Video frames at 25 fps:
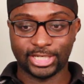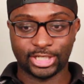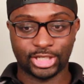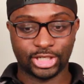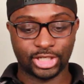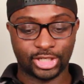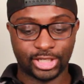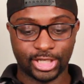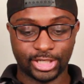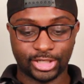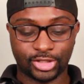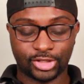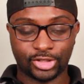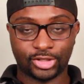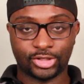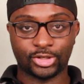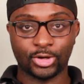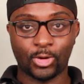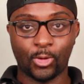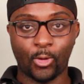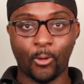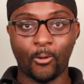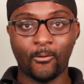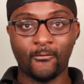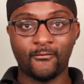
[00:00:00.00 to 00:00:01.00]
It's just, it's
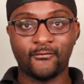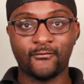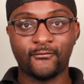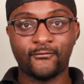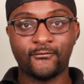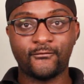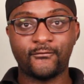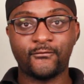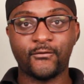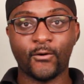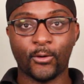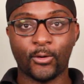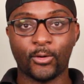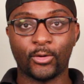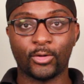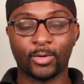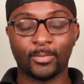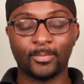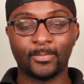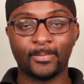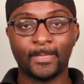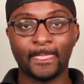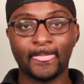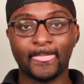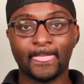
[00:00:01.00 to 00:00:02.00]
so
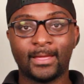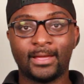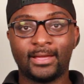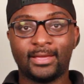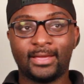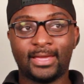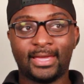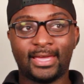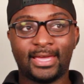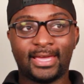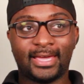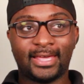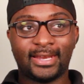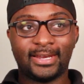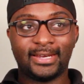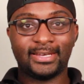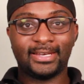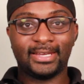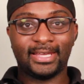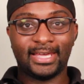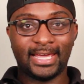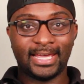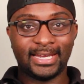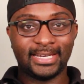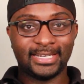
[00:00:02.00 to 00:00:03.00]
firm
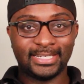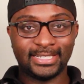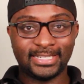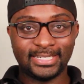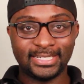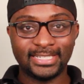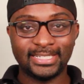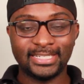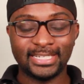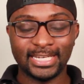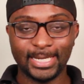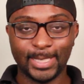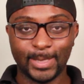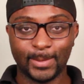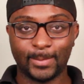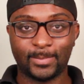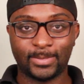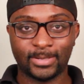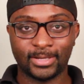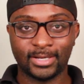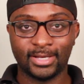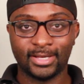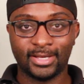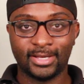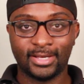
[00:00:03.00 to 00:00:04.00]
and deep.